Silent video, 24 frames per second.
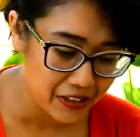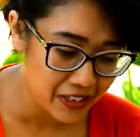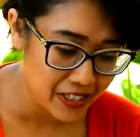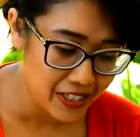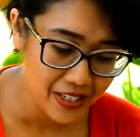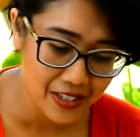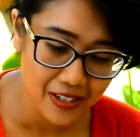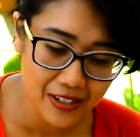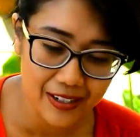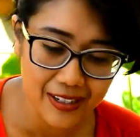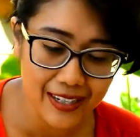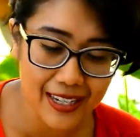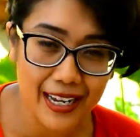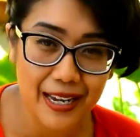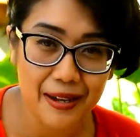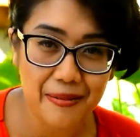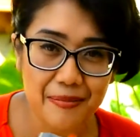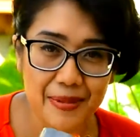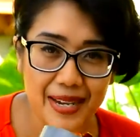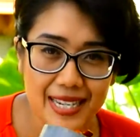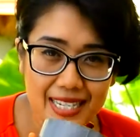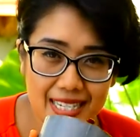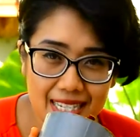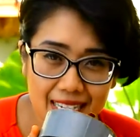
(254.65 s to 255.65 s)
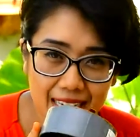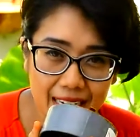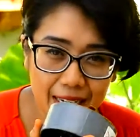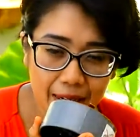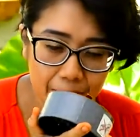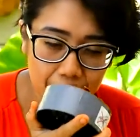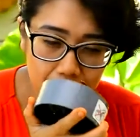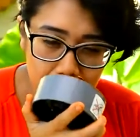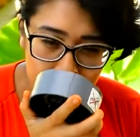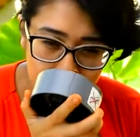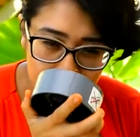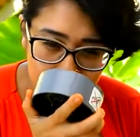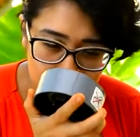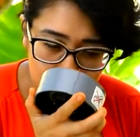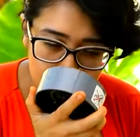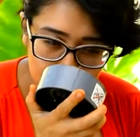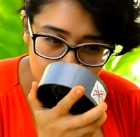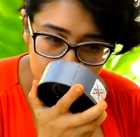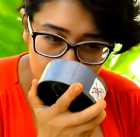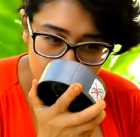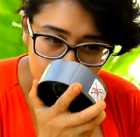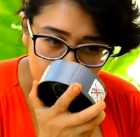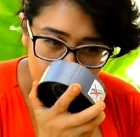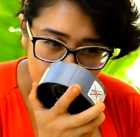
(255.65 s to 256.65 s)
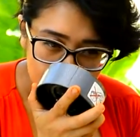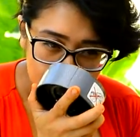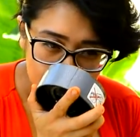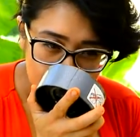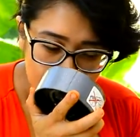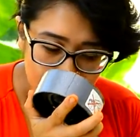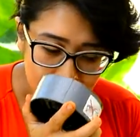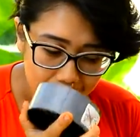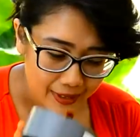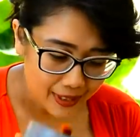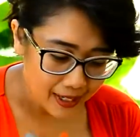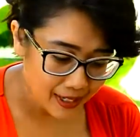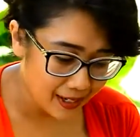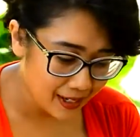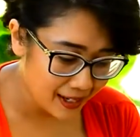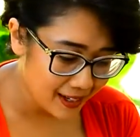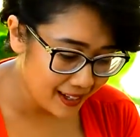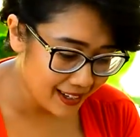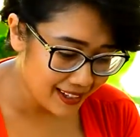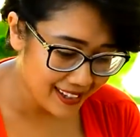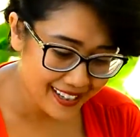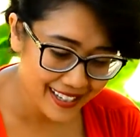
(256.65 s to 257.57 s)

just gonna get messy. Oh,